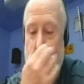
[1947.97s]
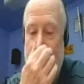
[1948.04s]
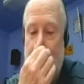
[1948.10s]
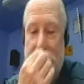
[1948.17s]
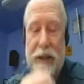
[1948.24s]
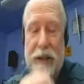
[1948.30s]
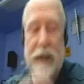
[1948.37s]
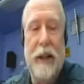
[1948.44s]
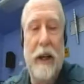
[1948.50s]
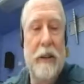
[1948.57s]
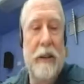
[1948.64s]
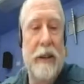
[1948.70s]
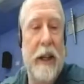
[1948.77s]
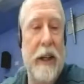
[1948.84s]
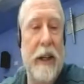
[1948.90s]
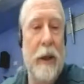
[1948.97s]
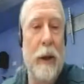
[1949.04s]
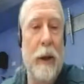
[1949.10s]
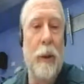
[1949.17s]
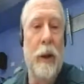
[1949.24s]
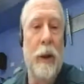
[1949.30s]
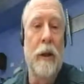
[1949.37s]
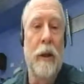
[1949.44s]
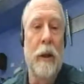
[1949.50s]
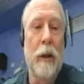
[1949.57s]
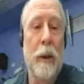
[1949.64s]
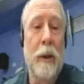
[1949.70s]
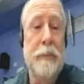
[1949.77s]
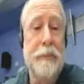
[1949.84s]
the sun was getting lower and lower,